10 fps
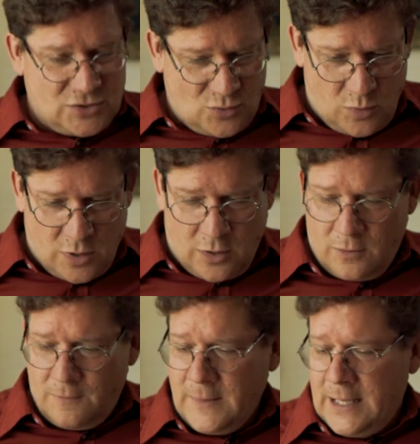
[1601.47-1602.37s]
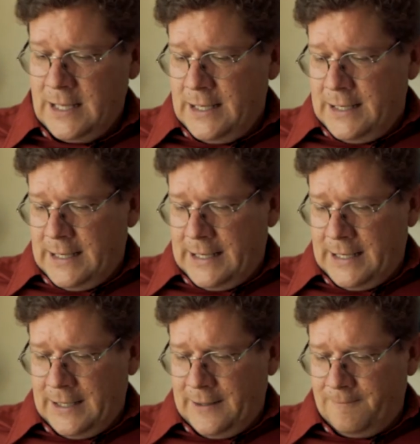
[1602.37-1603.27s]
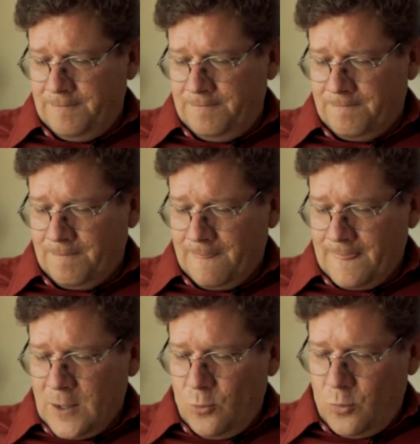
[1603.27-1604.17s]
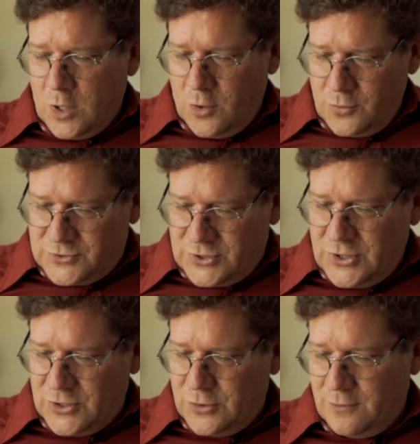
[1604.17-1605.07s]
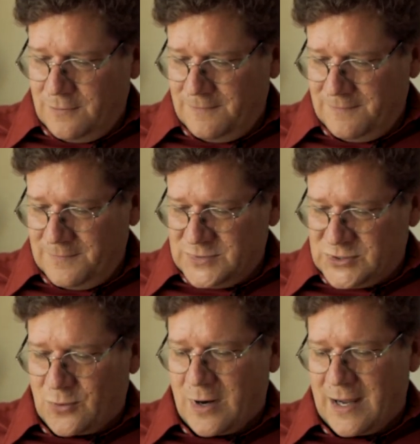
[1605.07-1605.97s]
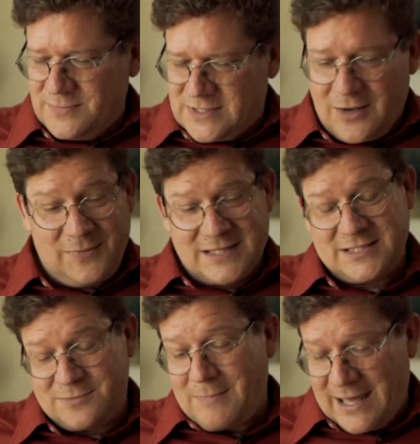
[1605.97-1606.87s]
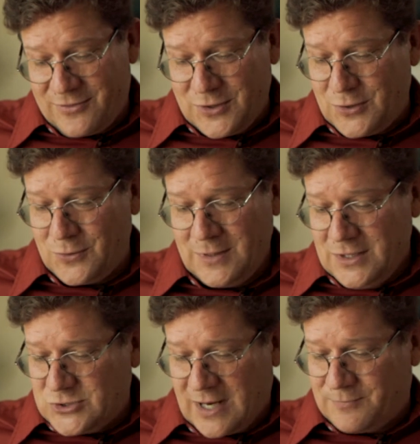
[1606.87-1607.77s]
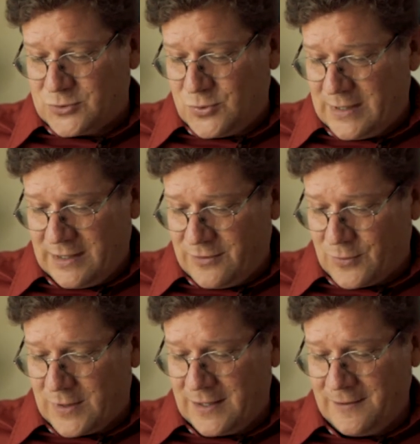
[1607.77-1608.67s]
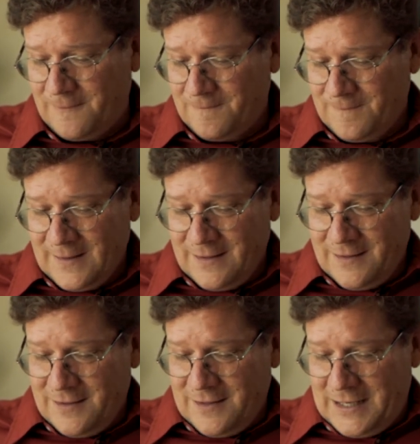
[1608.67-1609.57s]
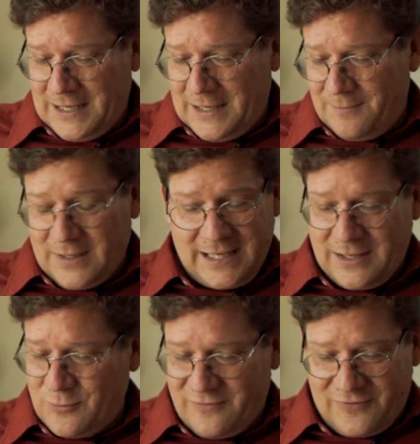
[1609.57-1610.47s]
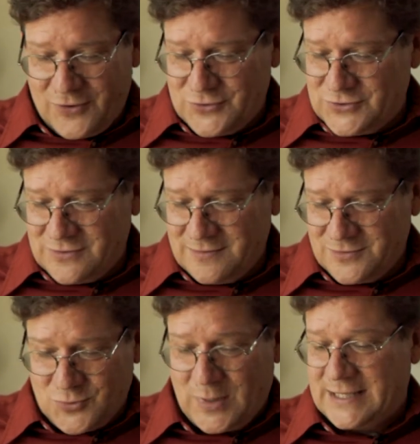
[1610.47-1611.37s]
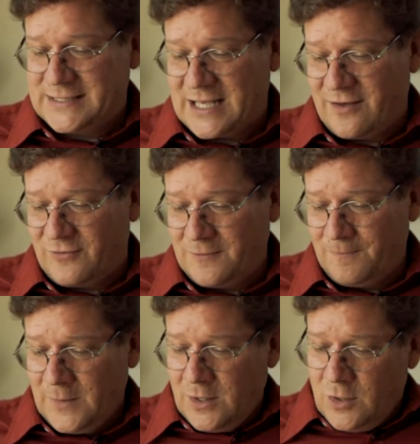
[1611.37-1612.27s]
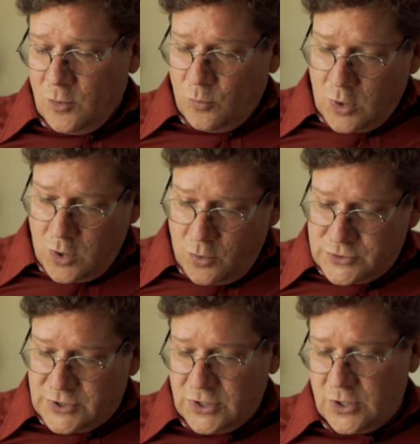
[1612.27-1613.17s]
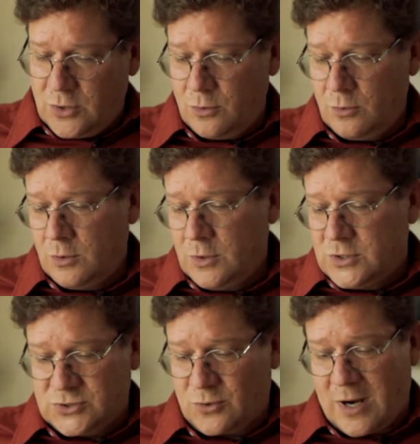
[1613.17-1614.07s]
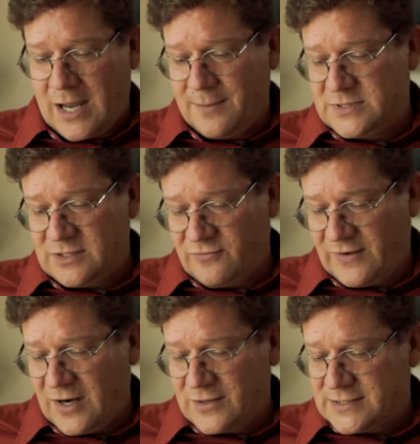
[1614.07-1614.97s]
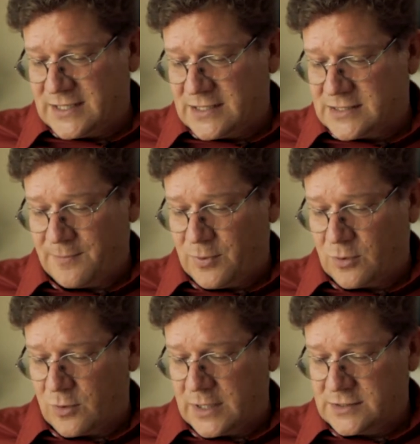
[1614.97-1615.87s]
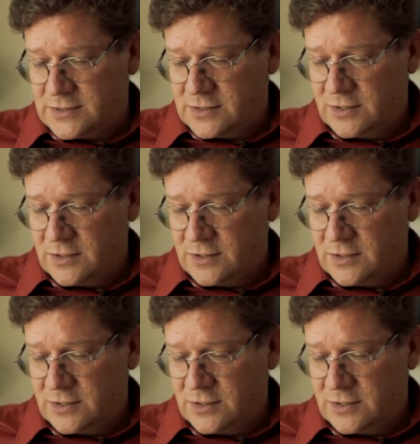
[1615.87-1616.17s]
quo. Woe to you, scribes. This is Matthew chapter 23, beginning with verse 27. Woe to you, scribes and Pharisees, hypocrites,